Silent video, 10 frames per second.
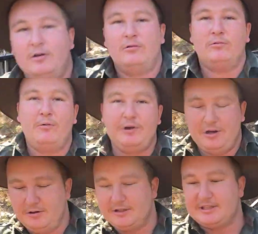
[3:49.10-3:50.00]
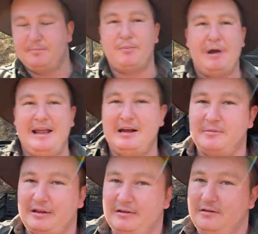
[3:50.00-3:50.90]
What we use is the pipetting
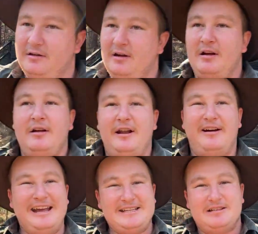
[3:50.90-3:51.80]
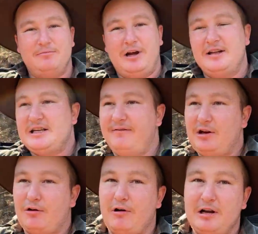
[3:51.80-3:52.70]
method. Now eastern browns have
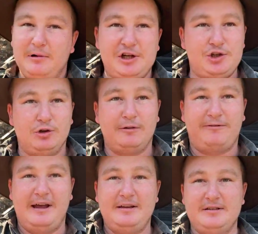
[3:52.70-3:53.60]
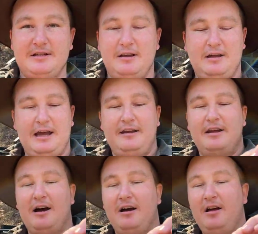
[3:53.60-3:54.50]
incredibly short fangs and
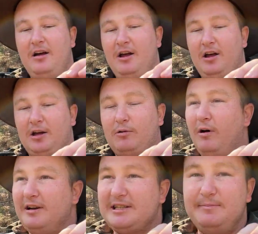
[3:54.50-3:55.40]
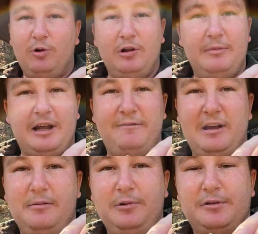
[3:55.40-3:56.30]
uh, quite a small amount of
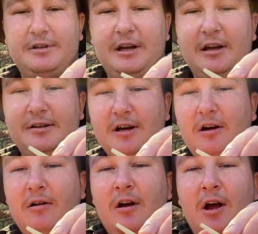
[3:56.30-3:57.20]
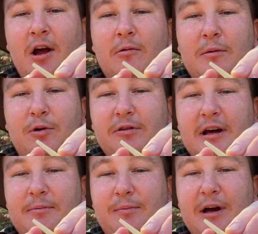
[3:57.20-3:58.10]
venom you'll see. So we put
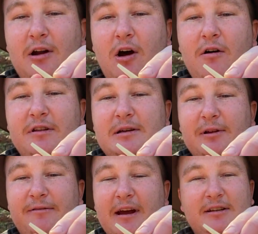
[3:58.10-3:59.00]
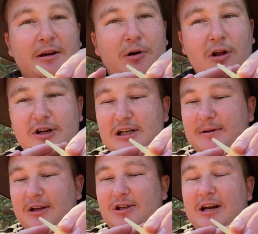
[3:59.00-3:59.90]
that pipette over the tip of the fangs. I apologise
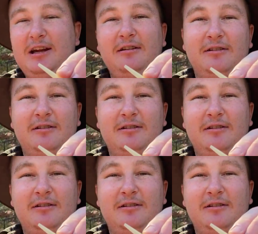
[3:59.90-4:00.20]
about the shaking.